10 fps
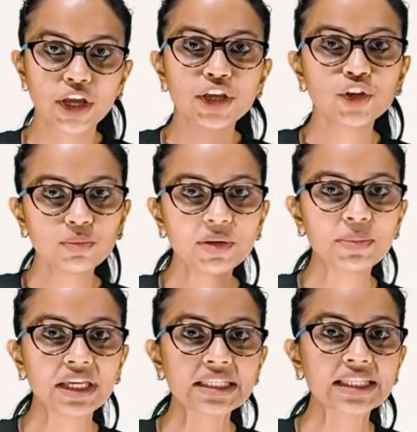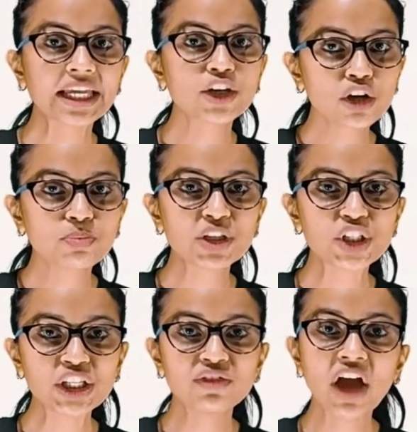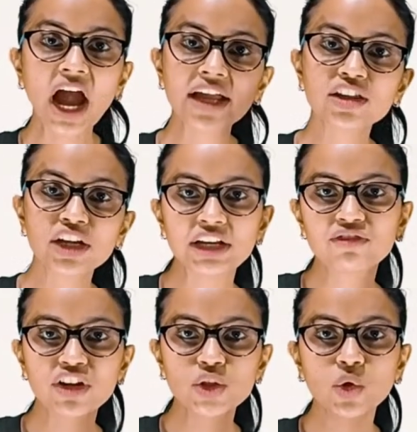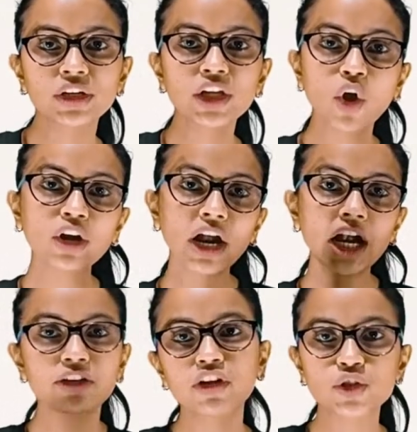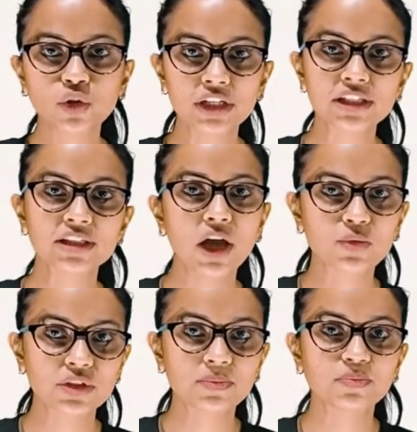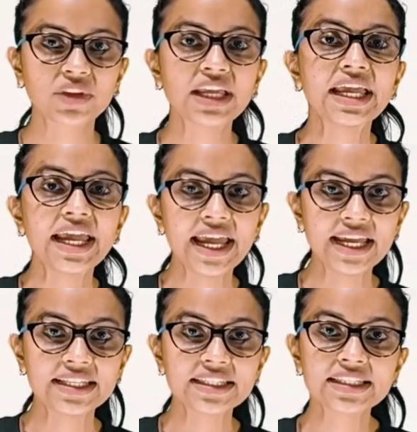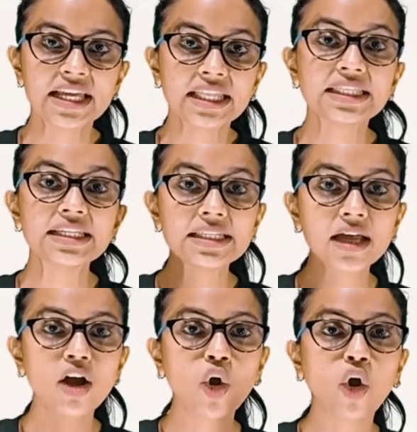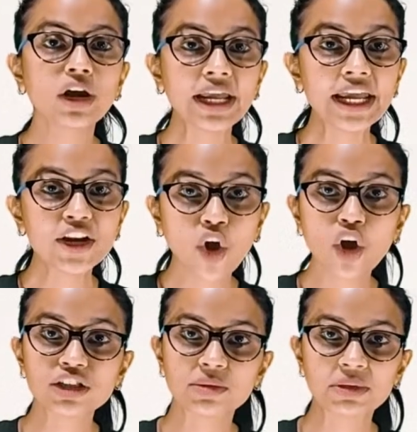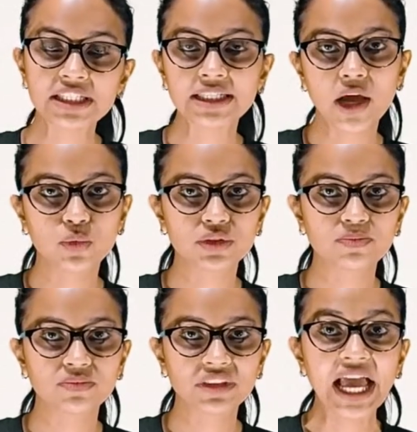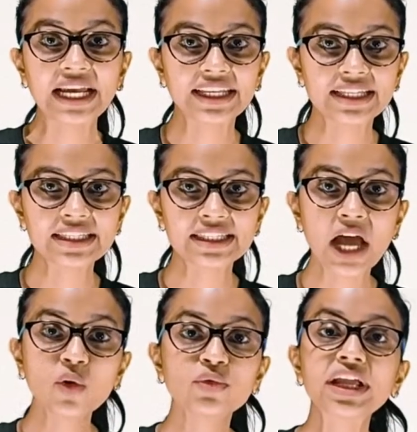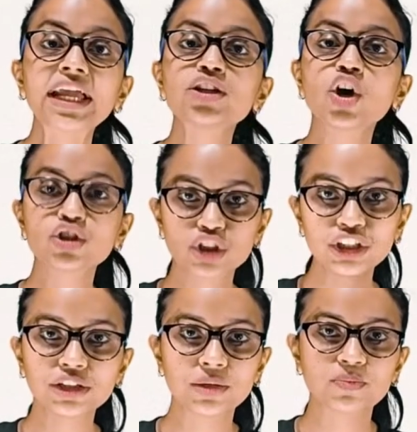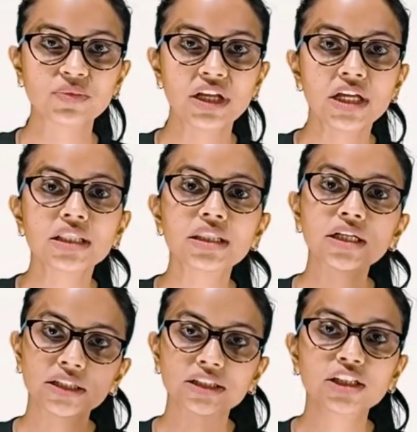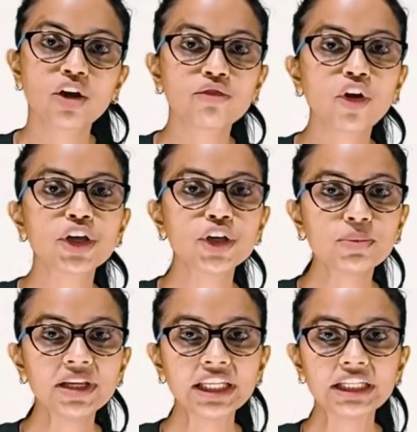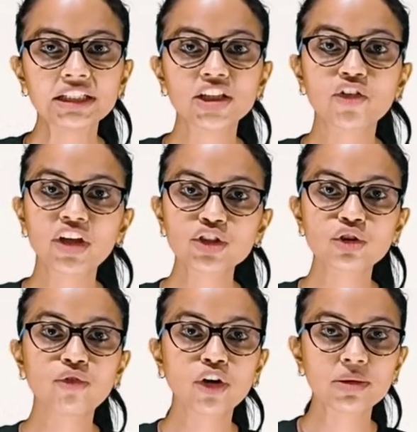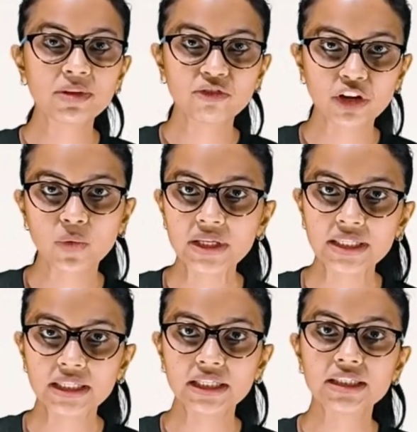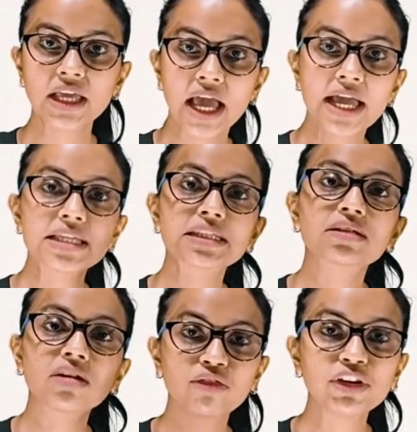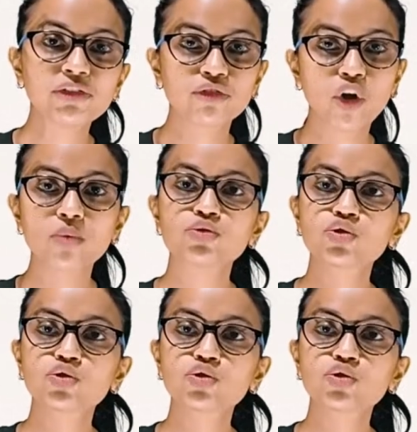Human beings cannot perceive either infrasonic or ultrasonic sounds. Hence, these are called inaudible sound. That is, sound we cannot hear. Thus, for human ear, the range of audible frequencies is roughly from